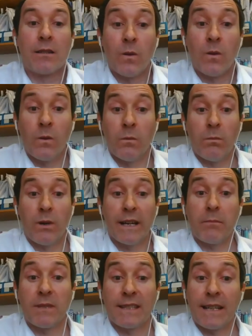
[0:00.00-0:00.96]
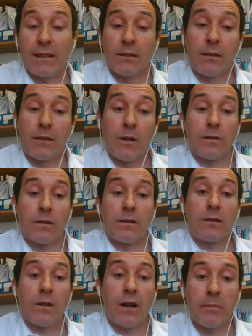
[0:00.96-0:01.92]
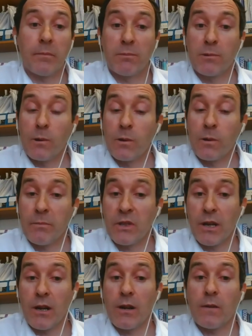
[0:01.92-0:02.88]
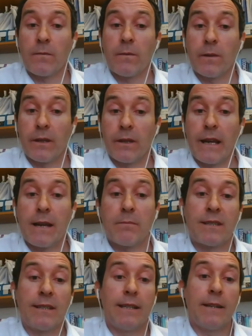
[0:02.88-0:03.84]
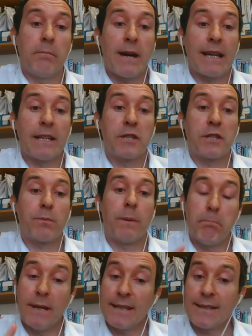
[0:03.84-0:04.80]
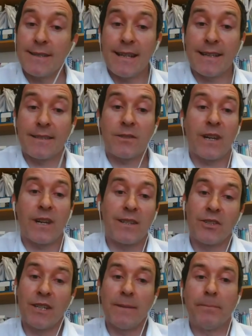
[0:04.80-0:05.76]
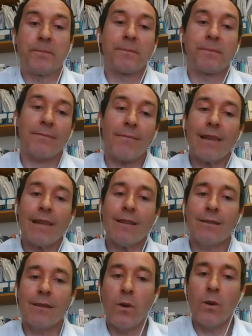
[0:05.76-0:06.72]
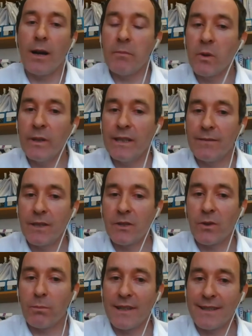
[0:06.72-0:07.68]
So I'm going to give you a short presentation on that. Just to give you a little bit of an overview of what it's about. I'm going to show slides. Yes.